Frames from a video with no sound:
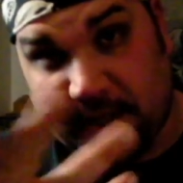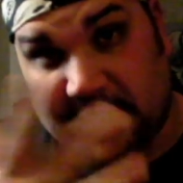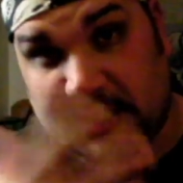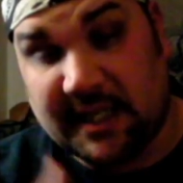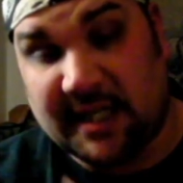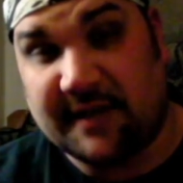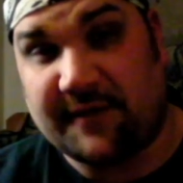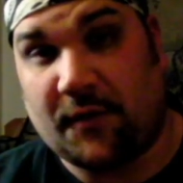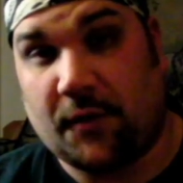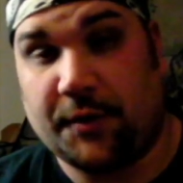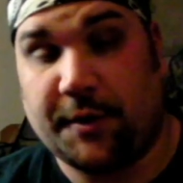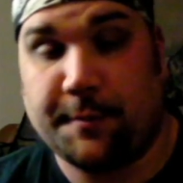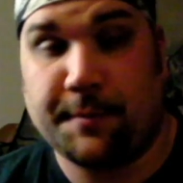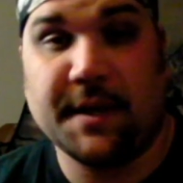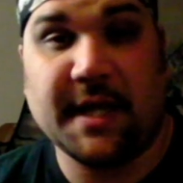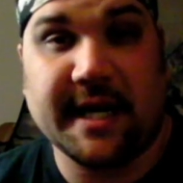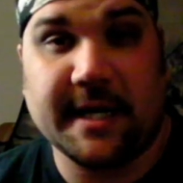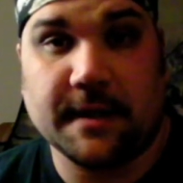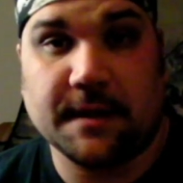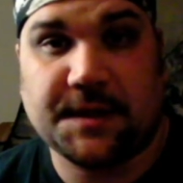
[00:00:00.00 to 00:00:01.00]
a lot of older
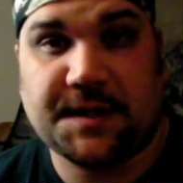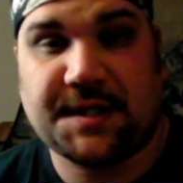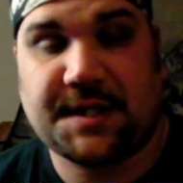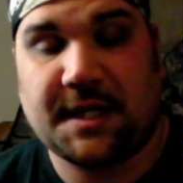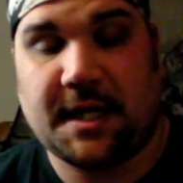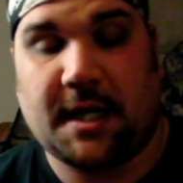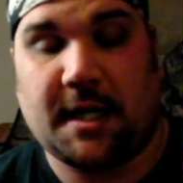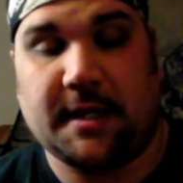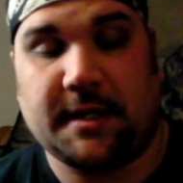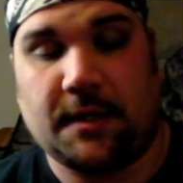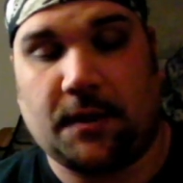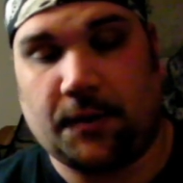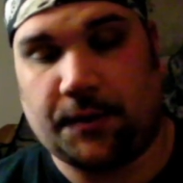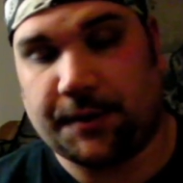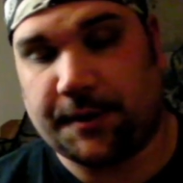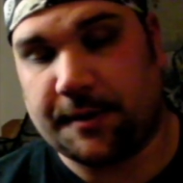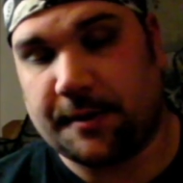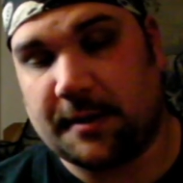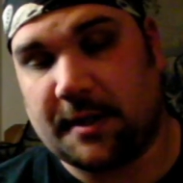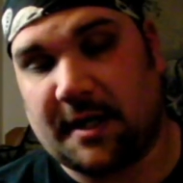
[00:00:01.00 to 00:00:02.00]
players,
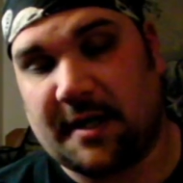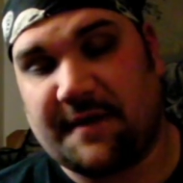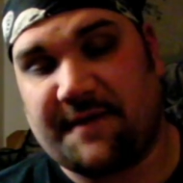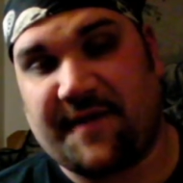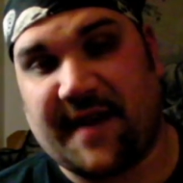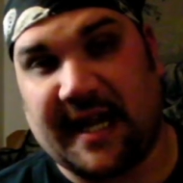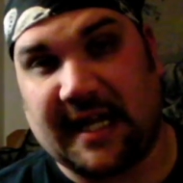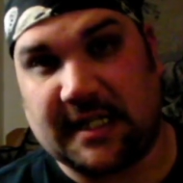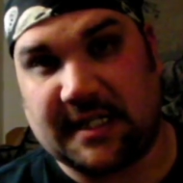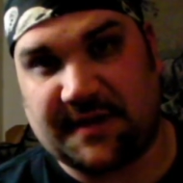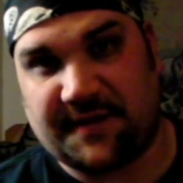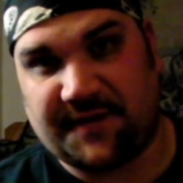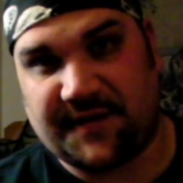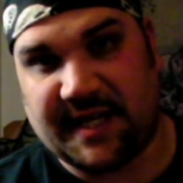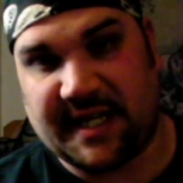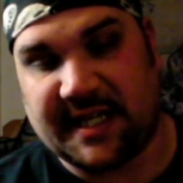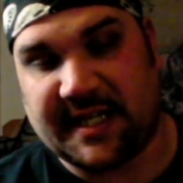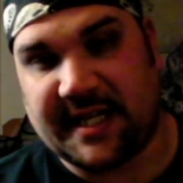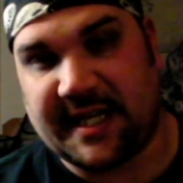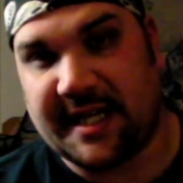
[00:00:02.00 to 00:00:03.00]
older fans of
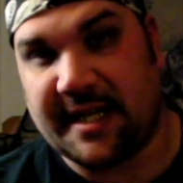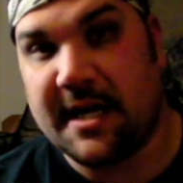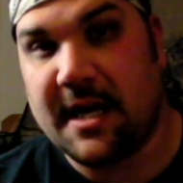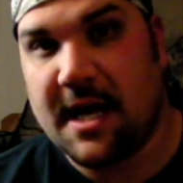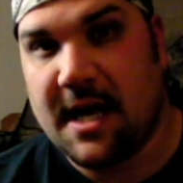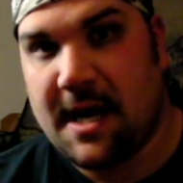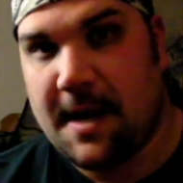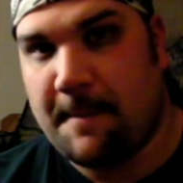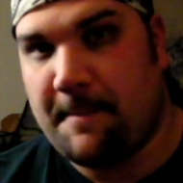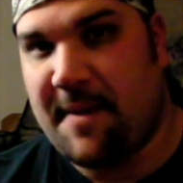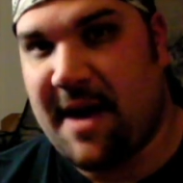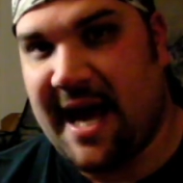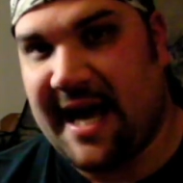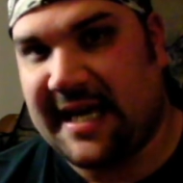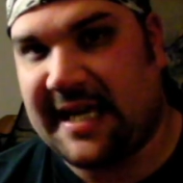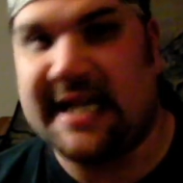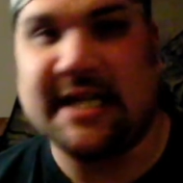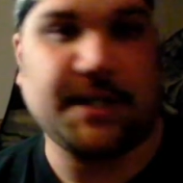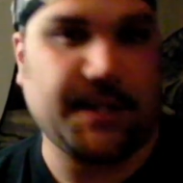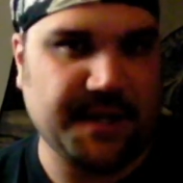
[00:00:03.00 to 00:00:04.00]
D&D
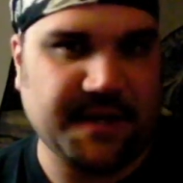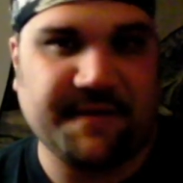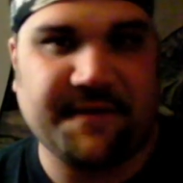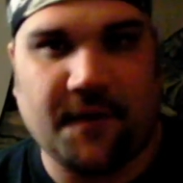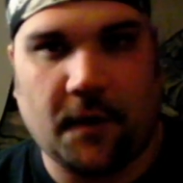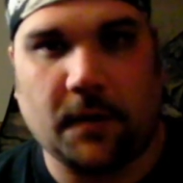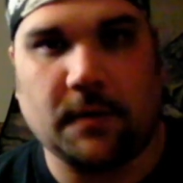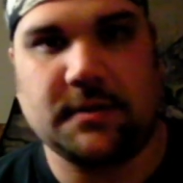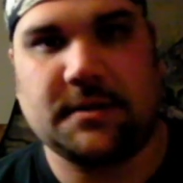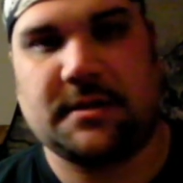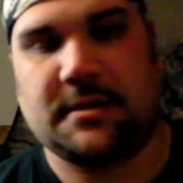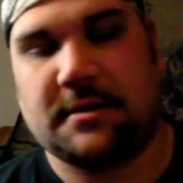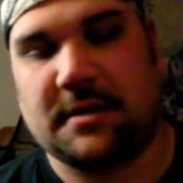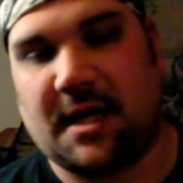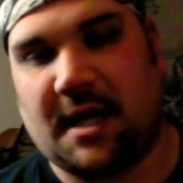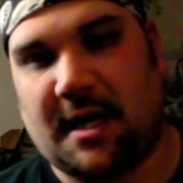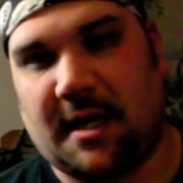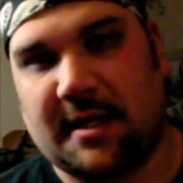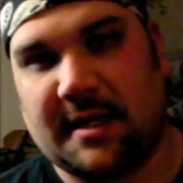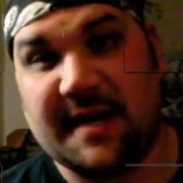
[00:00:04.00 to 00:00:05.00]
back into the fold,
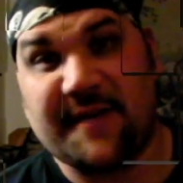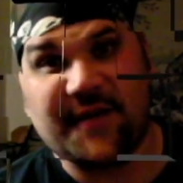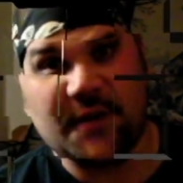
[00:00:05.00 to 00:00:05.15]
if